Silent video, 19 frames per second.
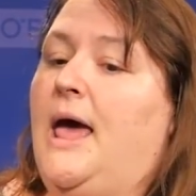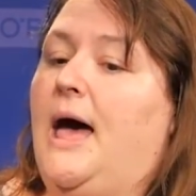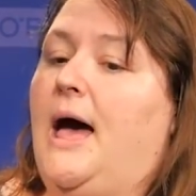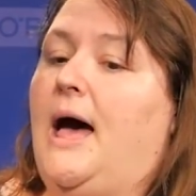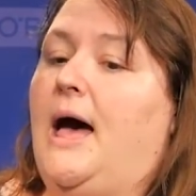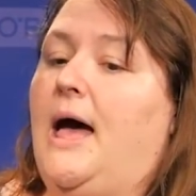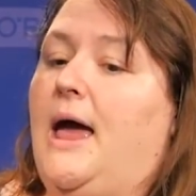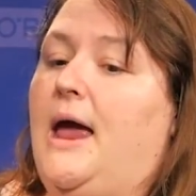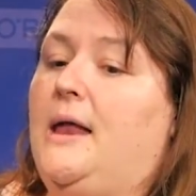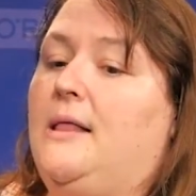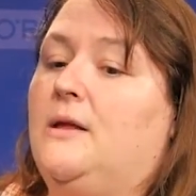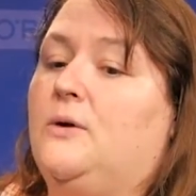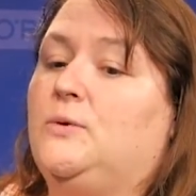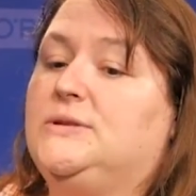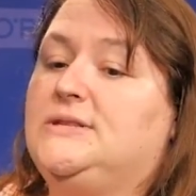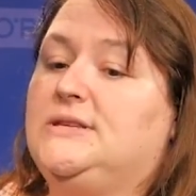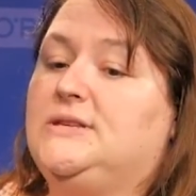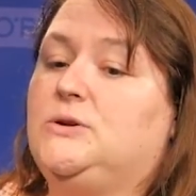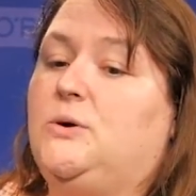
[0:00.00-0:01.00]
Uh, and there
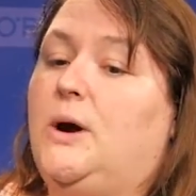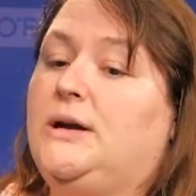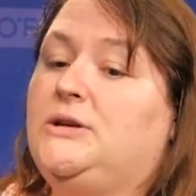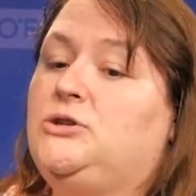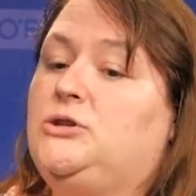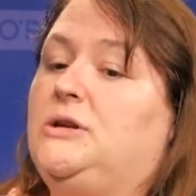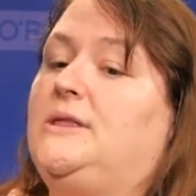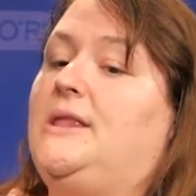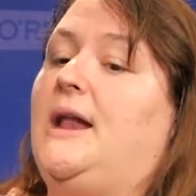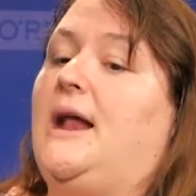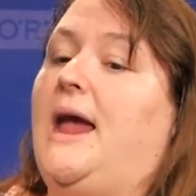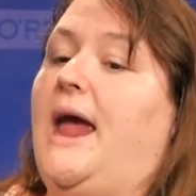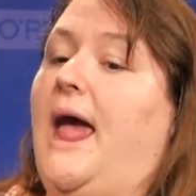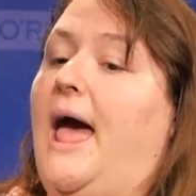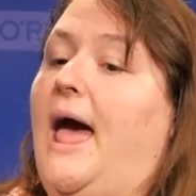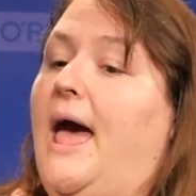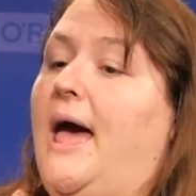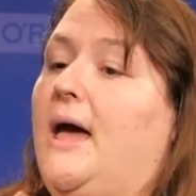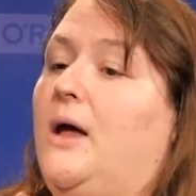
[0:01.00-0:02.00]
was this question that I
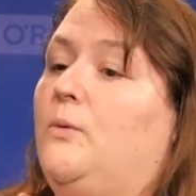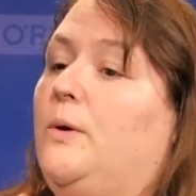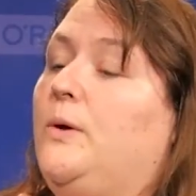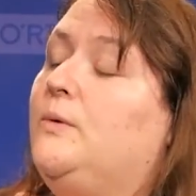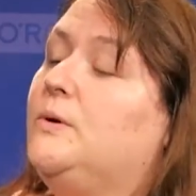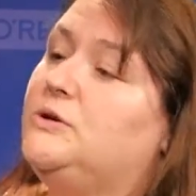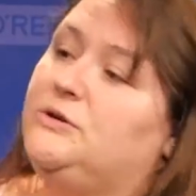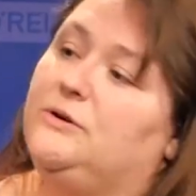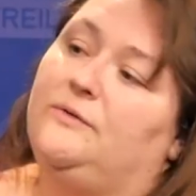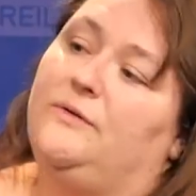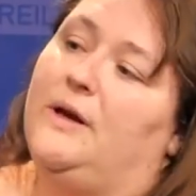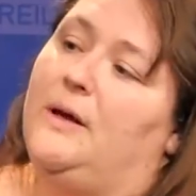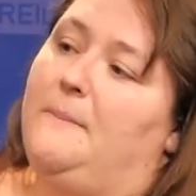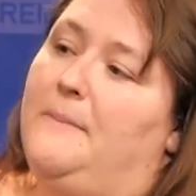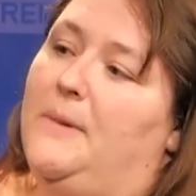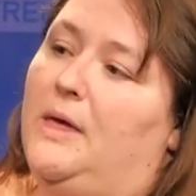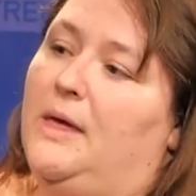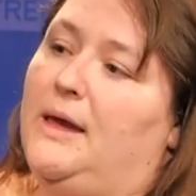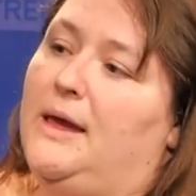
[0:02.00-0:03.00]
had. We were serving a
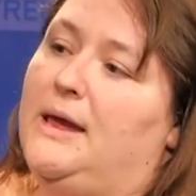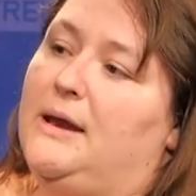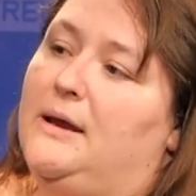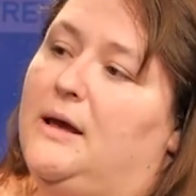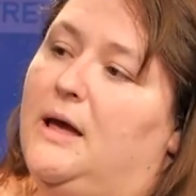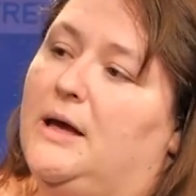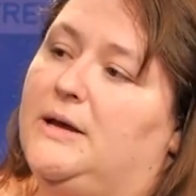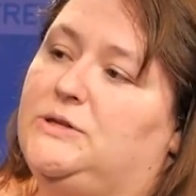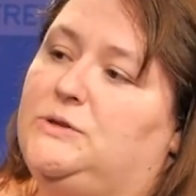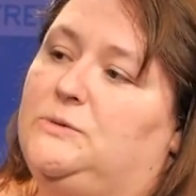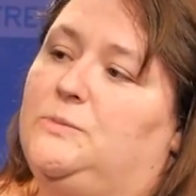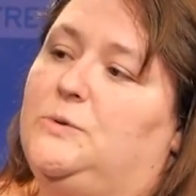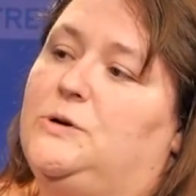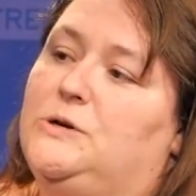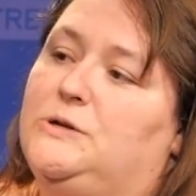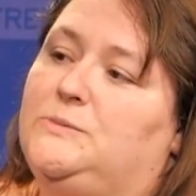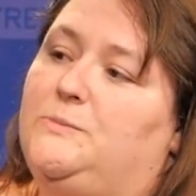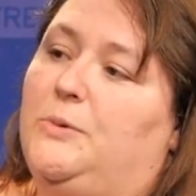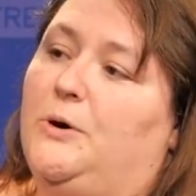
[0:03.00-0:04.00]
million
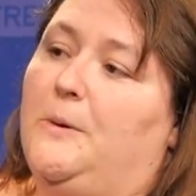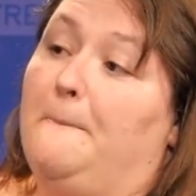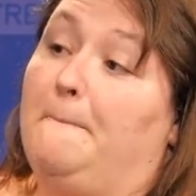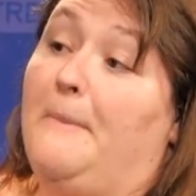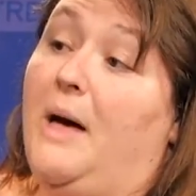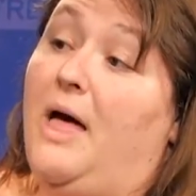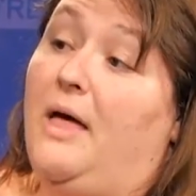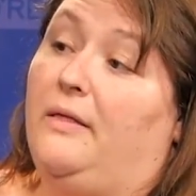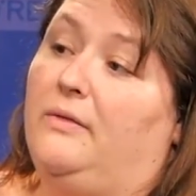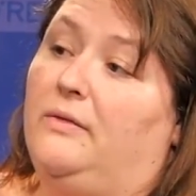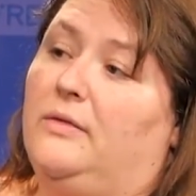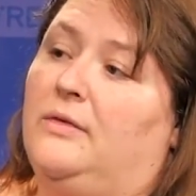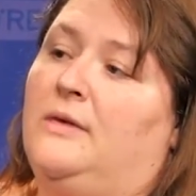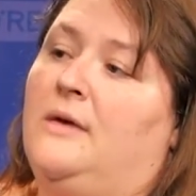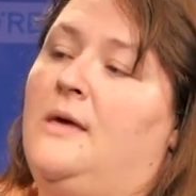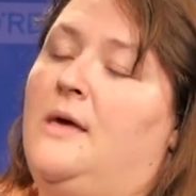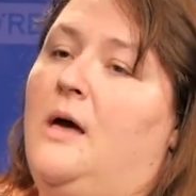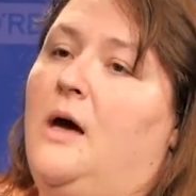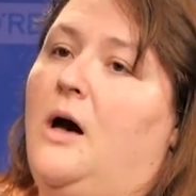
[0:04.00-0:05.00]
customers per month
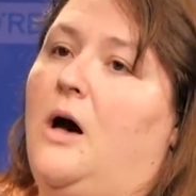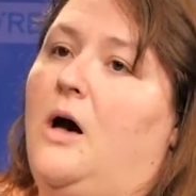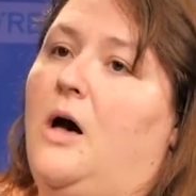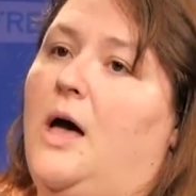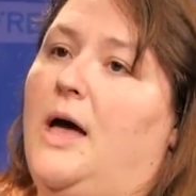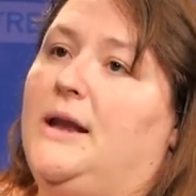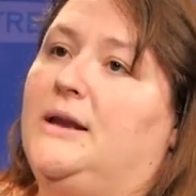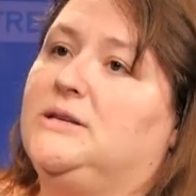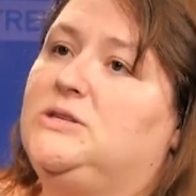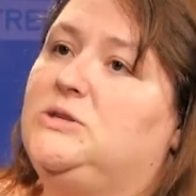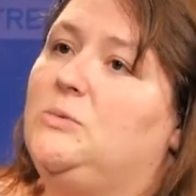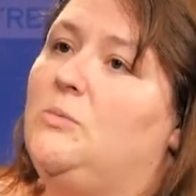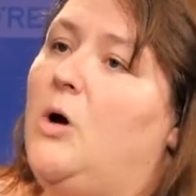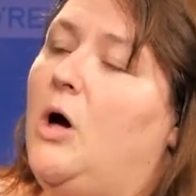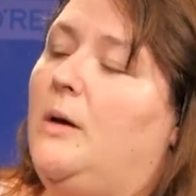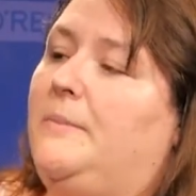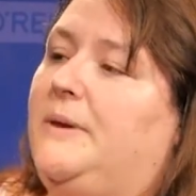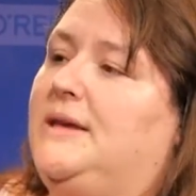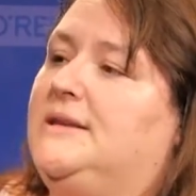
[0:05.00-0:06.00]
on a
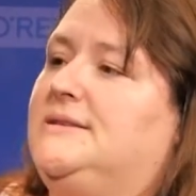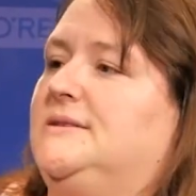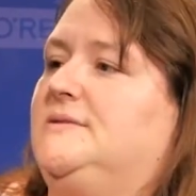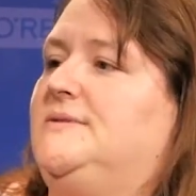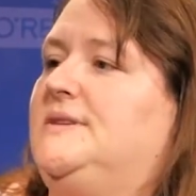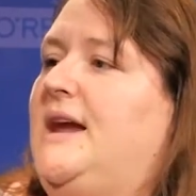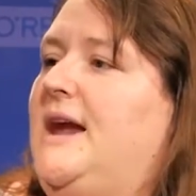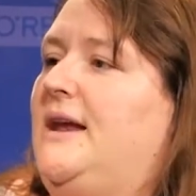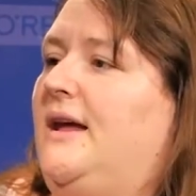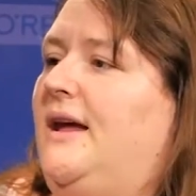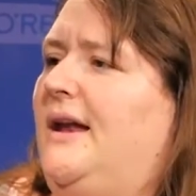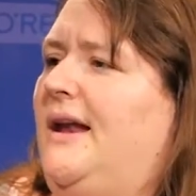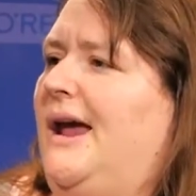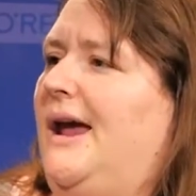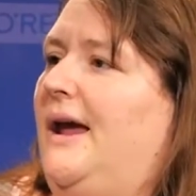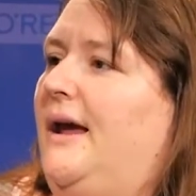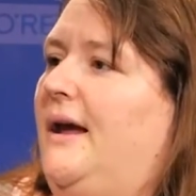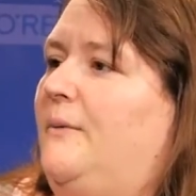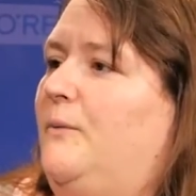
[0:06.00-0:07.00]
small piece of data, and
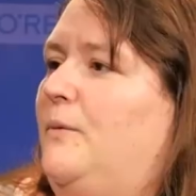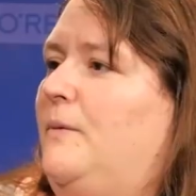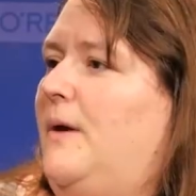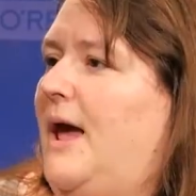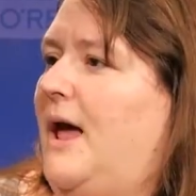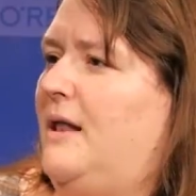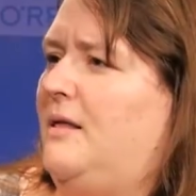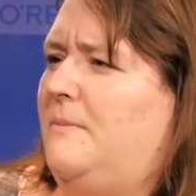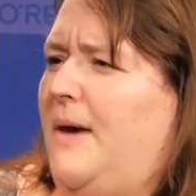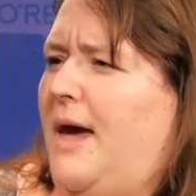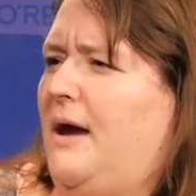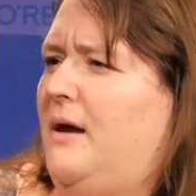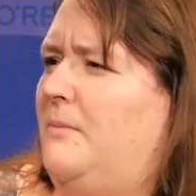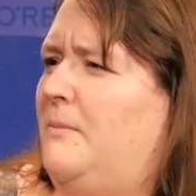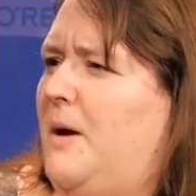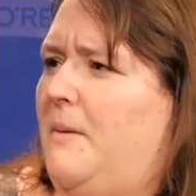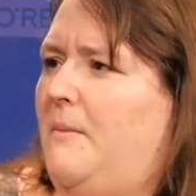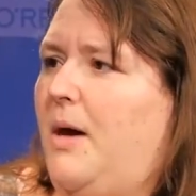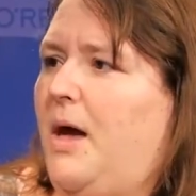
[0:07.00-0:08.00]
I had in the back
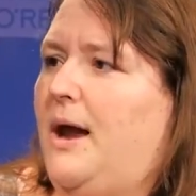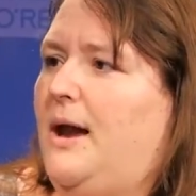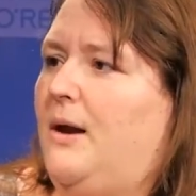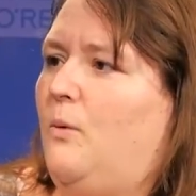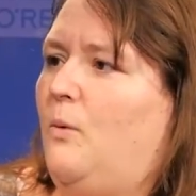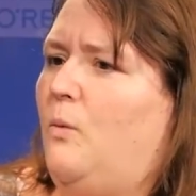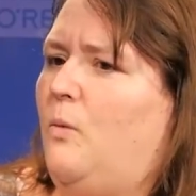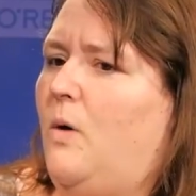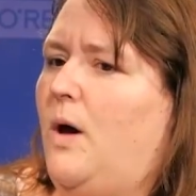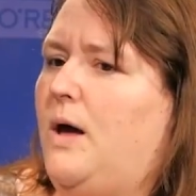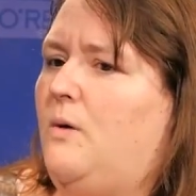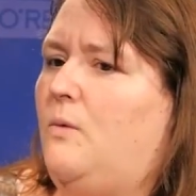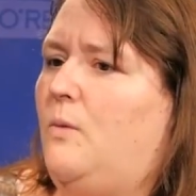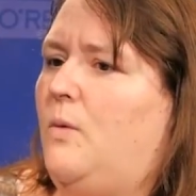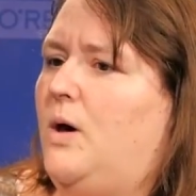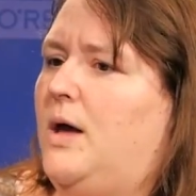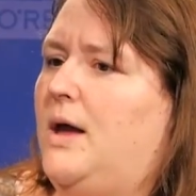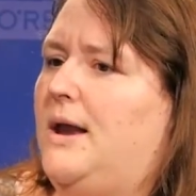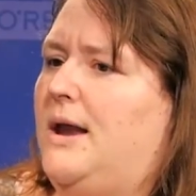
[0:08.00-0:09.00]
of my mind, what
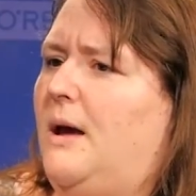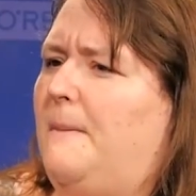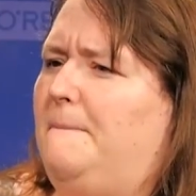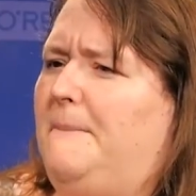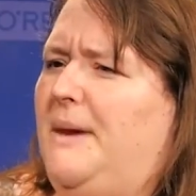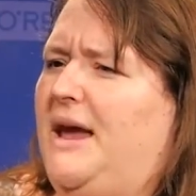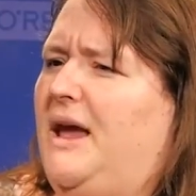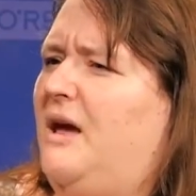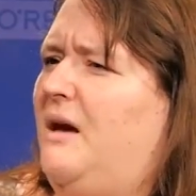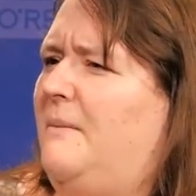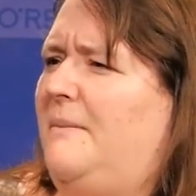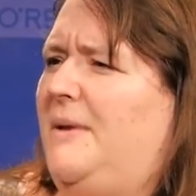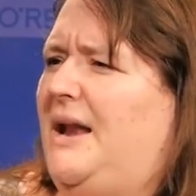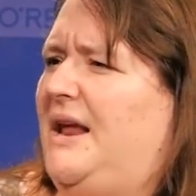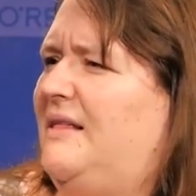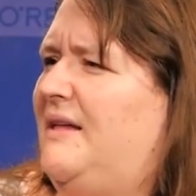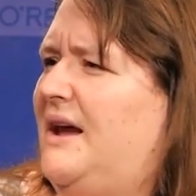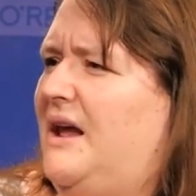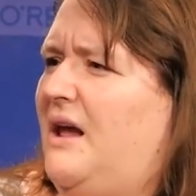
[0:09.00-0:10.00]
would a big
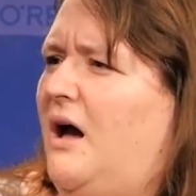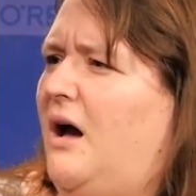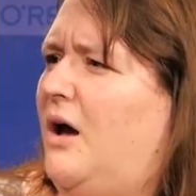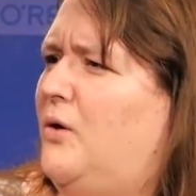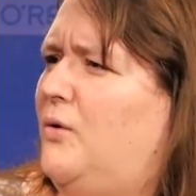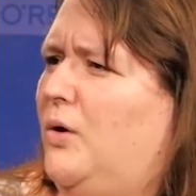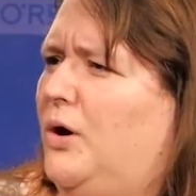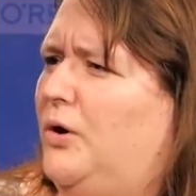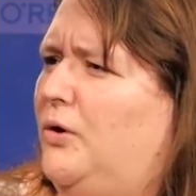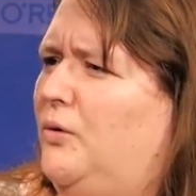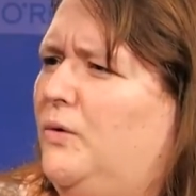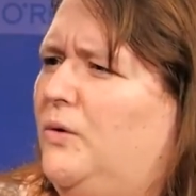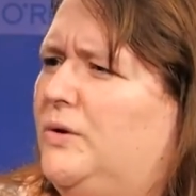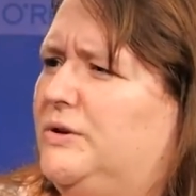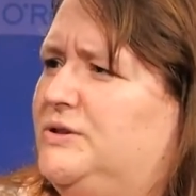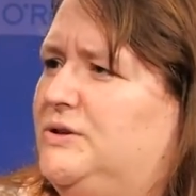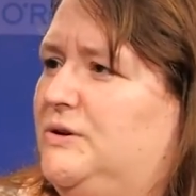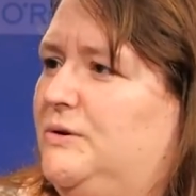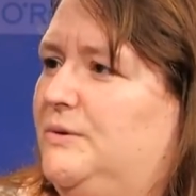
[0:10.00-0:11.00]
company like Yahoo or
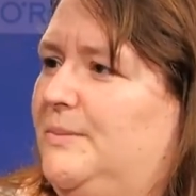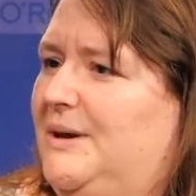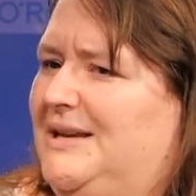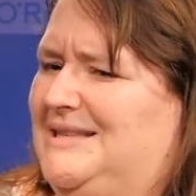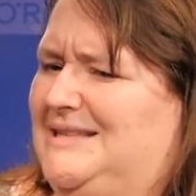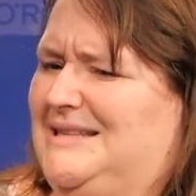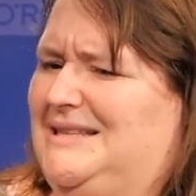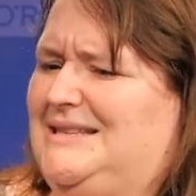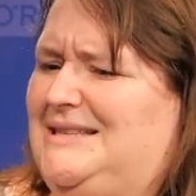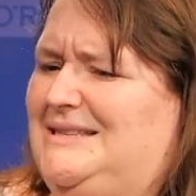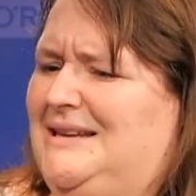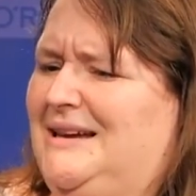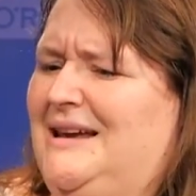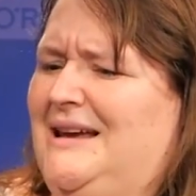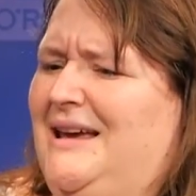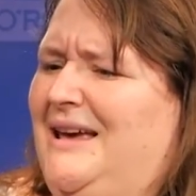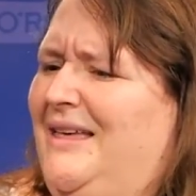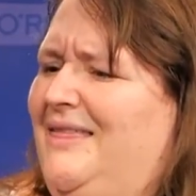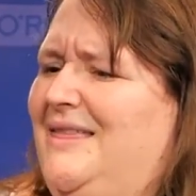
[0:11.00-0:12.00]
Google do? Because this
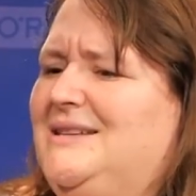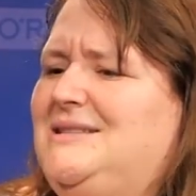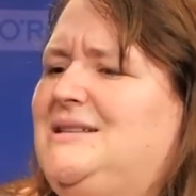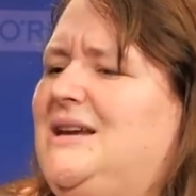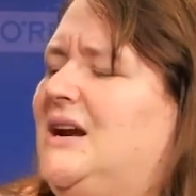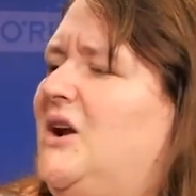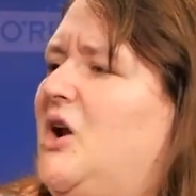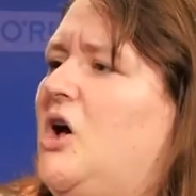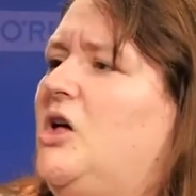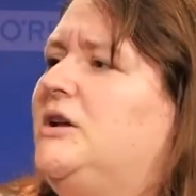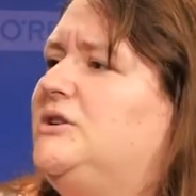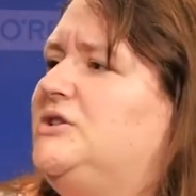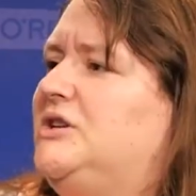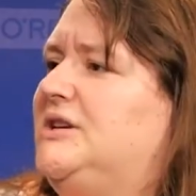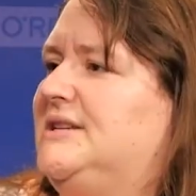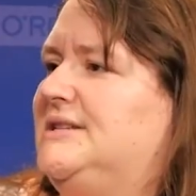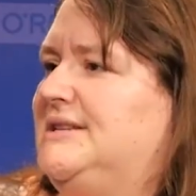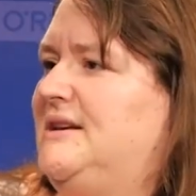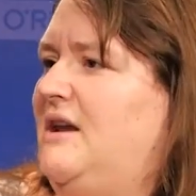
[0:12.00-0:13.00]
this
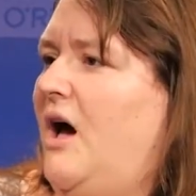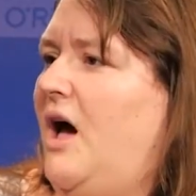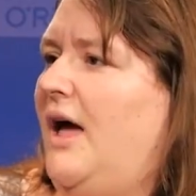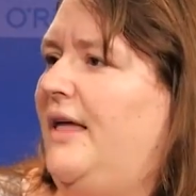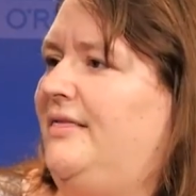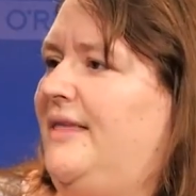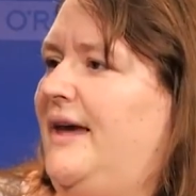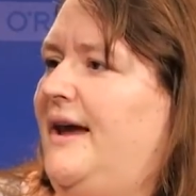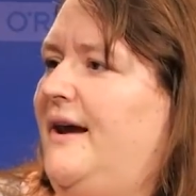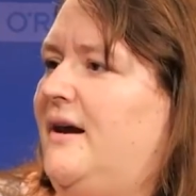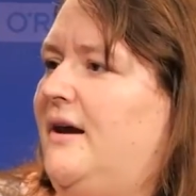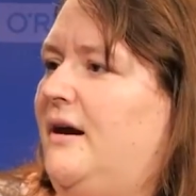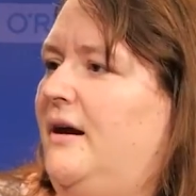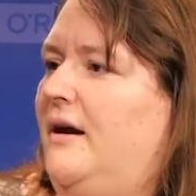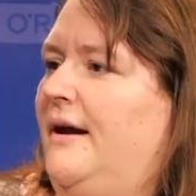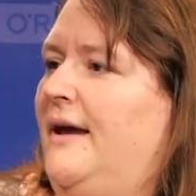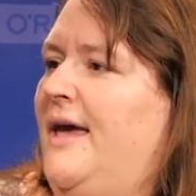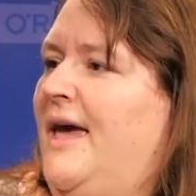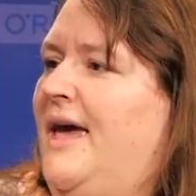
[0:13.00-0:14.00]
technology is not
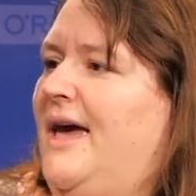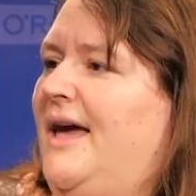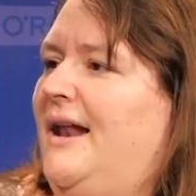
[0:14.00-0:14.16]
there. Right.